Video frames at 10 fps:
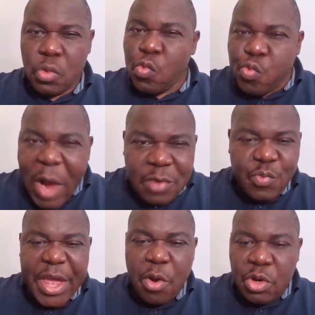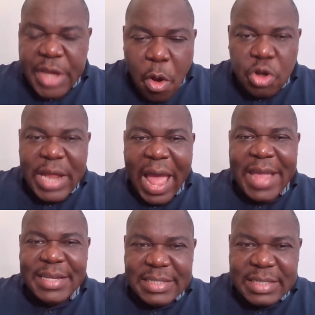one way or the other
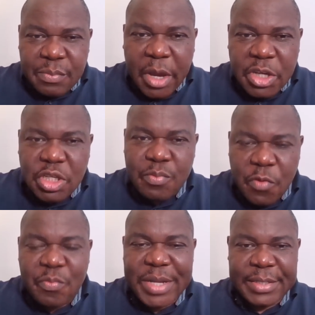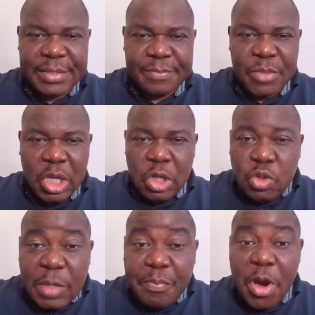in this liberation movement to
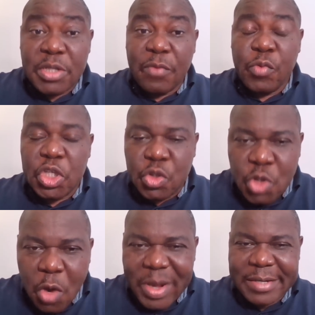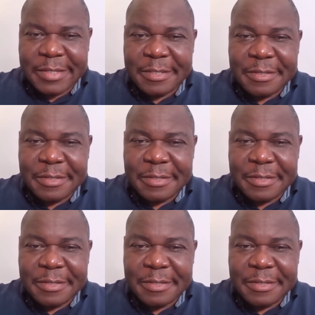the point of withdrawal,